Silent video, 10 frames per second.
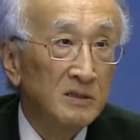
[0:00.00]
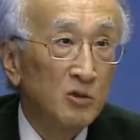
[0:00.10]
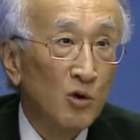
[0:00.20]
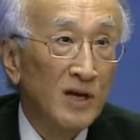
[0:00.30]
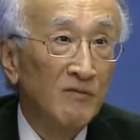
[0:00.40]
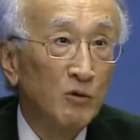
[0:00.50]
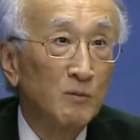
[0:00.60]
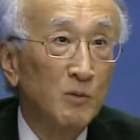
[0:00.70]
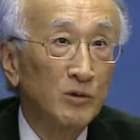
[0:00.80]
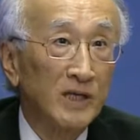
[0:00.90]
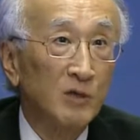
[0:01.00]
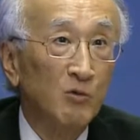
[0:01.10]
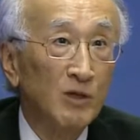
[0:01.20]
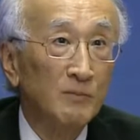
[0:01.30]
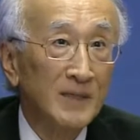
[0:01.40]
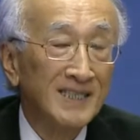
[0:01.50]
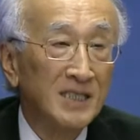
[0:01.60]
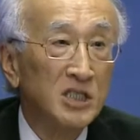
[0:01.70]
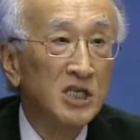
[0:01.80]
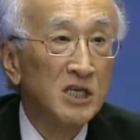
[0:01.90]
solar photovoltaic will be the
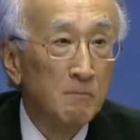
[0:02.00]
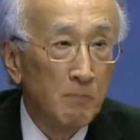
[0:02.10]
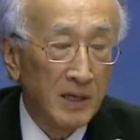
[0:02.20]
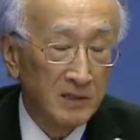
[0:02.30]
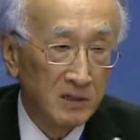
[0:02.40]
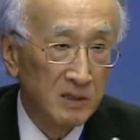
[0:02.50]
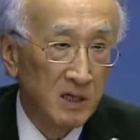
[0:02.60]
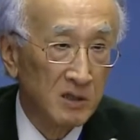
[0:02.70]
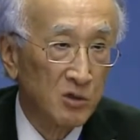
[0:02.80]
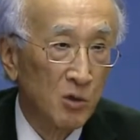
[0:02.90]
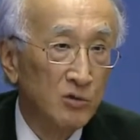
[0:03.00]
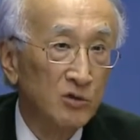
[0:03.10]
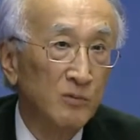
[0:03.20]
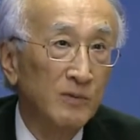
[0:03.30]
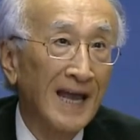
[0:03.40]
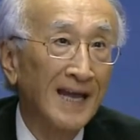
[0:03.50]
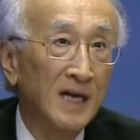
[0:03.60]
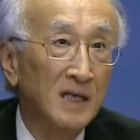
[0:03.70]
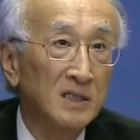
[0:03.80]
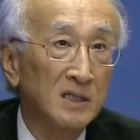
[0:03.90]
cheapest source of
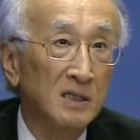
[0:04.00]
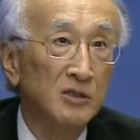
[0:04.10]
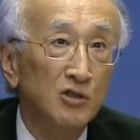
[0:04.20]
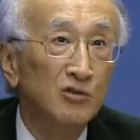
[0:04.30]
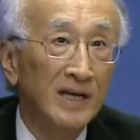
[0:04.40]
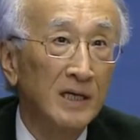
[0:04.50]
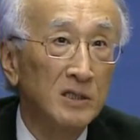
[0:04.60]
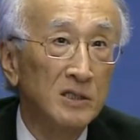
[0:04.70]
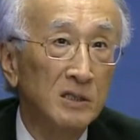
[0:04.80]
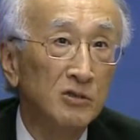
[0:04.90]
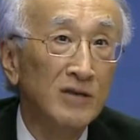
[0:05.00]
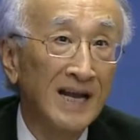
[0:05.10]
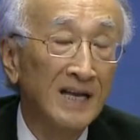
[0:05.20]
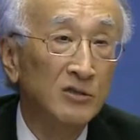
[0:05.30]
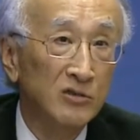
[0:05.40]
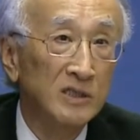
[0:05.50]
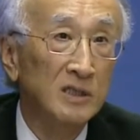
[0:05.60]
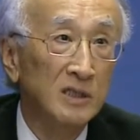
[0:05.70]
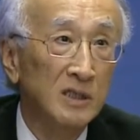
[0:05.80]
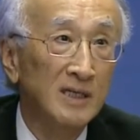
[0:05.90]
energy, new energy, new
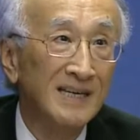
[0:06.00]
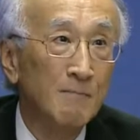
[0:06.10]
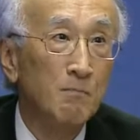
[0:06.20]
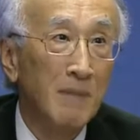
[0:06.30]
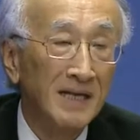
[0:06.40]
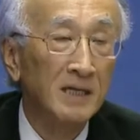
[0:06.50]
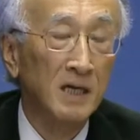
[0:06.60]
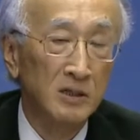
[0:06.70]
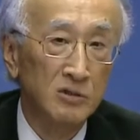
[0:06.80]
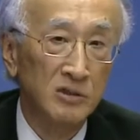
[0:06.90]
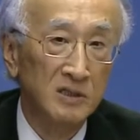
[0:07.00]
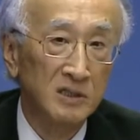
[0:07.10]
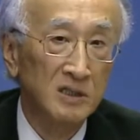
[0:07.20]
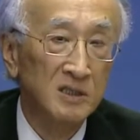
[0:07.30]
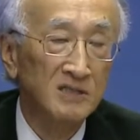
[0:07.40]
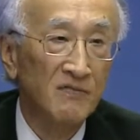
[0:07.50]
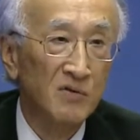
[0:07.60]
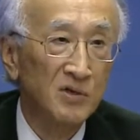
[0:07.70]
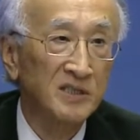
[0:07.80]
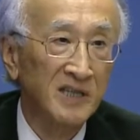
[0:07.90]
electricity in many countries. This is the
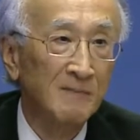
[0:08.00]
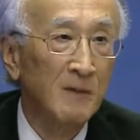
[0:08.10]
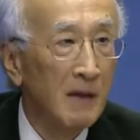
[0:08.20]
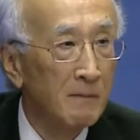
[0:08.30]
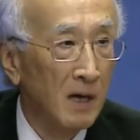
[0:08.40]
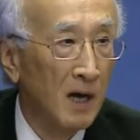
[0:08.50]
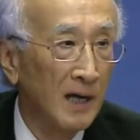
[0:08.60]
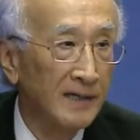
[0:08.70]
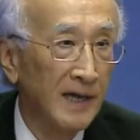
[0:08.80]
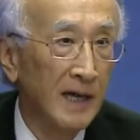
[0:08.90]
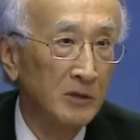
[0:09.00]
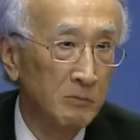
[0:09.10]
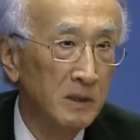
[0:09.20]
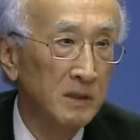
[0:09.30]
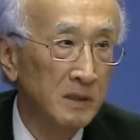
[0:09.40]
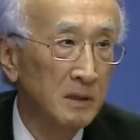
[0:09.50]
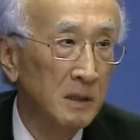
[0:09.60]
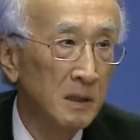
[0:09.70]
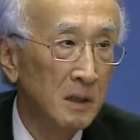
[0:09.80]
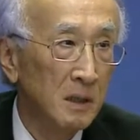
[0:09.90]
first time ever IEA admitted.
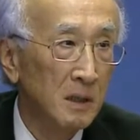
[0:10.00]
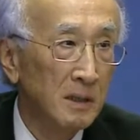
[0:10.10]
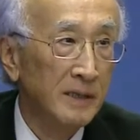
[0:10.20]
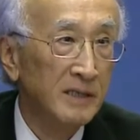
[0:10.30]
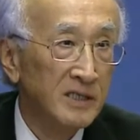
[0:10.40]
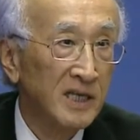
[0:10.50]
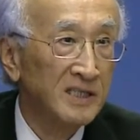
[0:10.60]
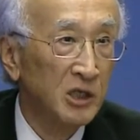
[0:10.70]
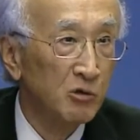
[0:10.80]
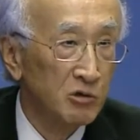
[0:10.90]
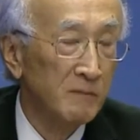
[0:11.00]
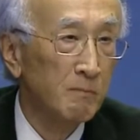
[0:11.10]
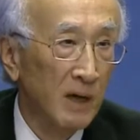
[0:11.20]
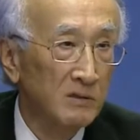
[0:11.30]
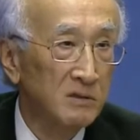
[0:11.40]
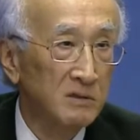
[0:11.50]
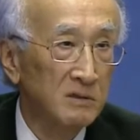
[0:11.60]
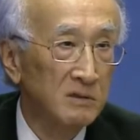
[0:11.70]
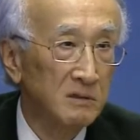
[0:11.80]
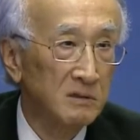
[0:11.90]
And this has a huge impact
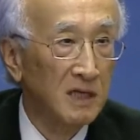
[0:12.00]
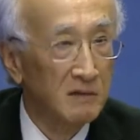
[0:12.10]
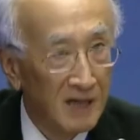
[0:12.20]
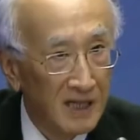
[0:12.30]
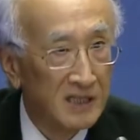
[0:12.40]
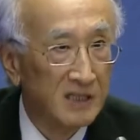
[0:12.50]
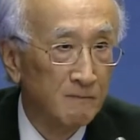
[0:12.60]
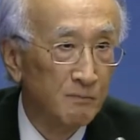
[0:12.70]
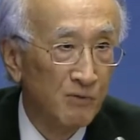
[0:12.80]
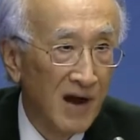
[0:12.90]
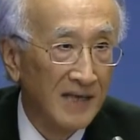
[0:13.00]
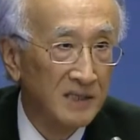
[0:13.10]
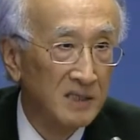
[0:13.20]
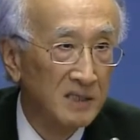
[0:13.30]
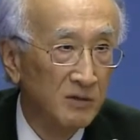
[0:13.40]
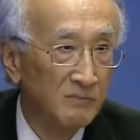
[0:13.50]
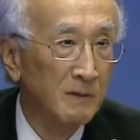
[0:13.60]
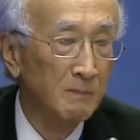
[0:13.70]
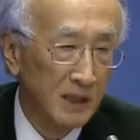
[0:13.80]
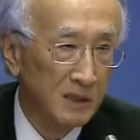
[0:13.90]
to the relative price of
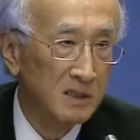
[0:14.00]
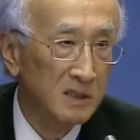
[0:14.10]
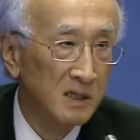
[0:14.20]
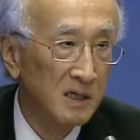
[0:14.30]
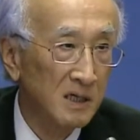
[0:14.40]
the mix